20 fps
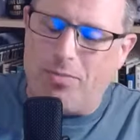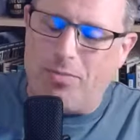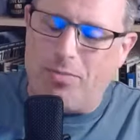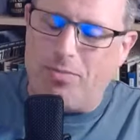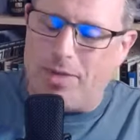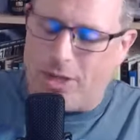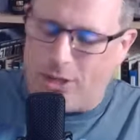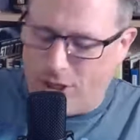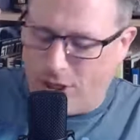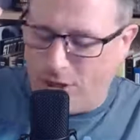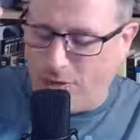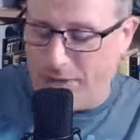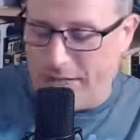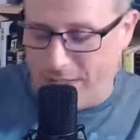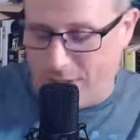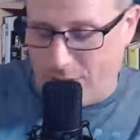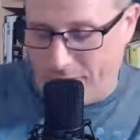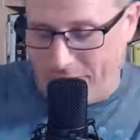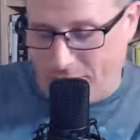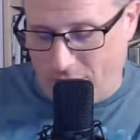Mish, don't read
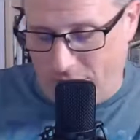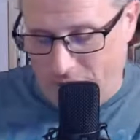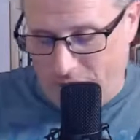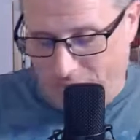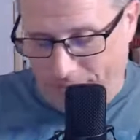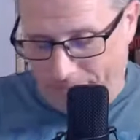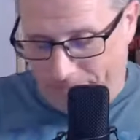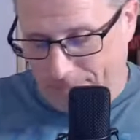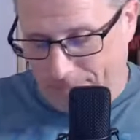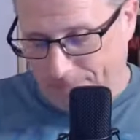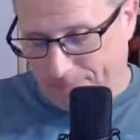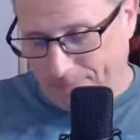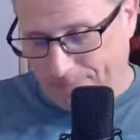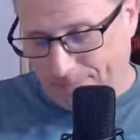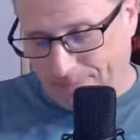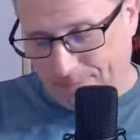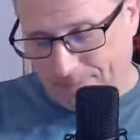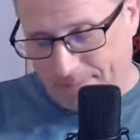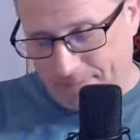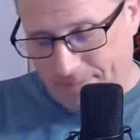too much into it.
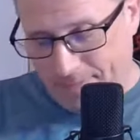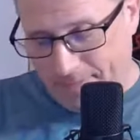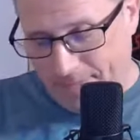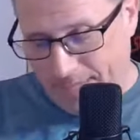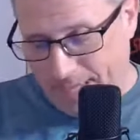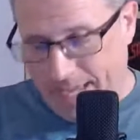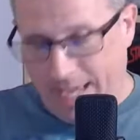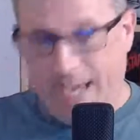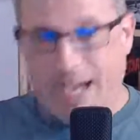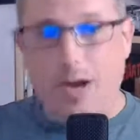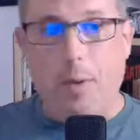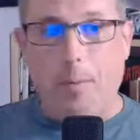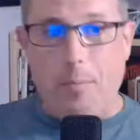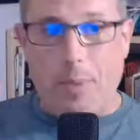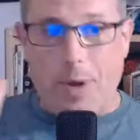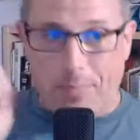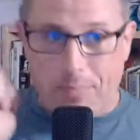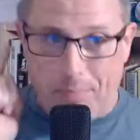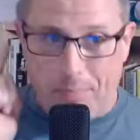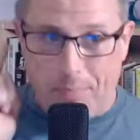
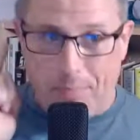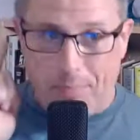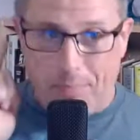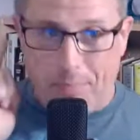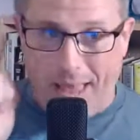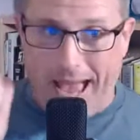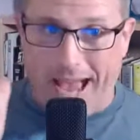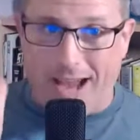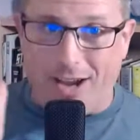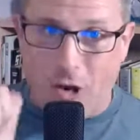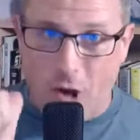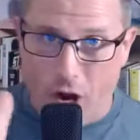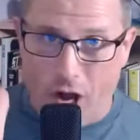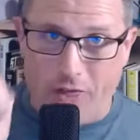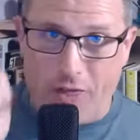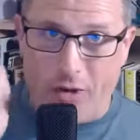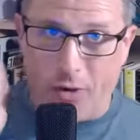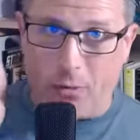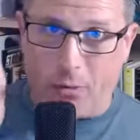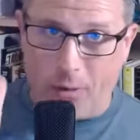But back on
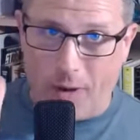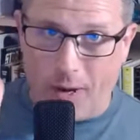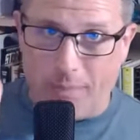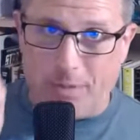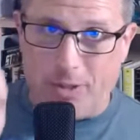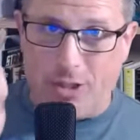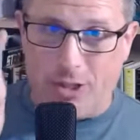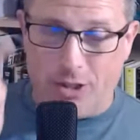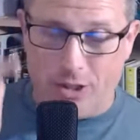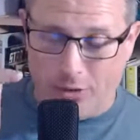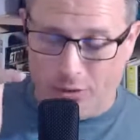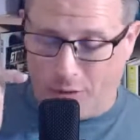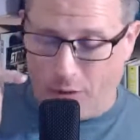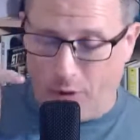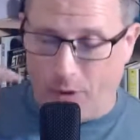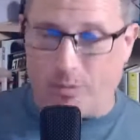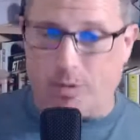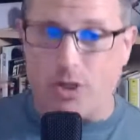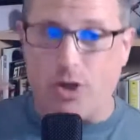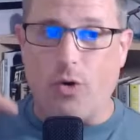the ripped
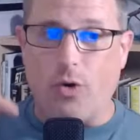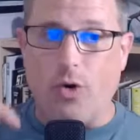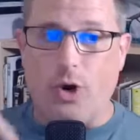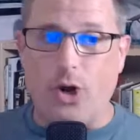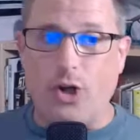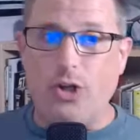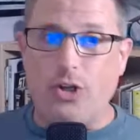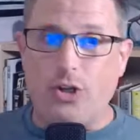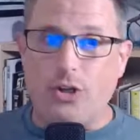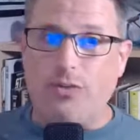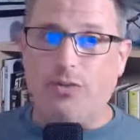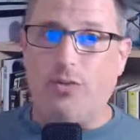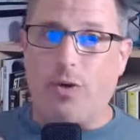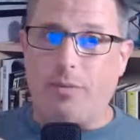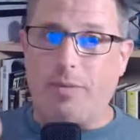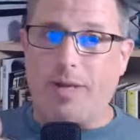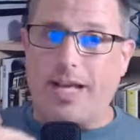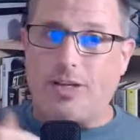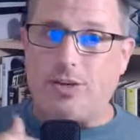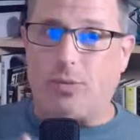uniform. So her
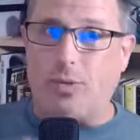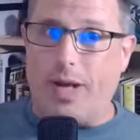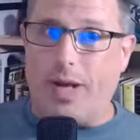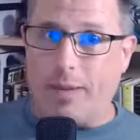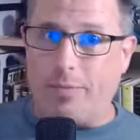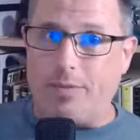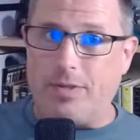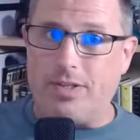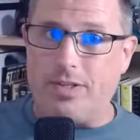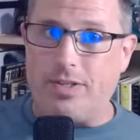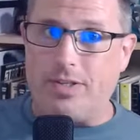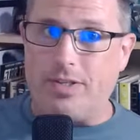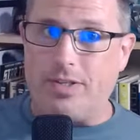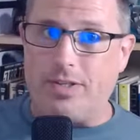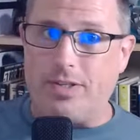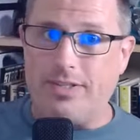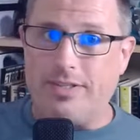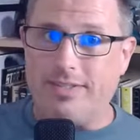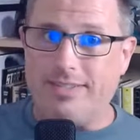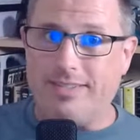uniform gets ripped
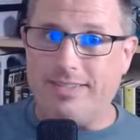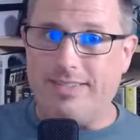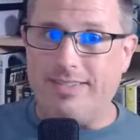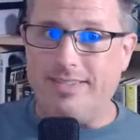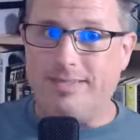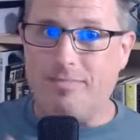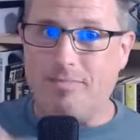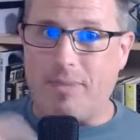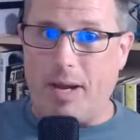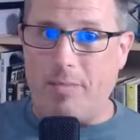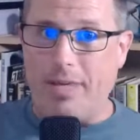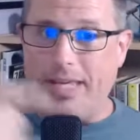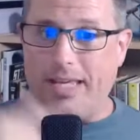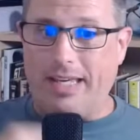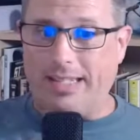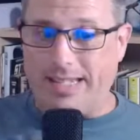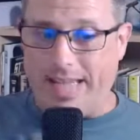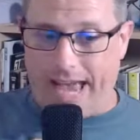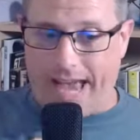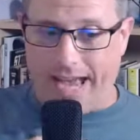by being
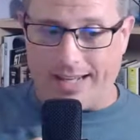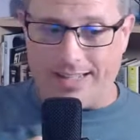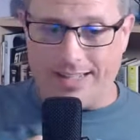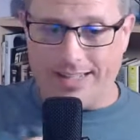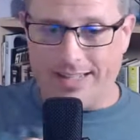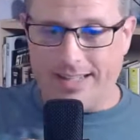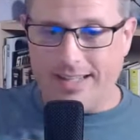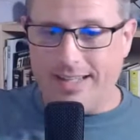attacked.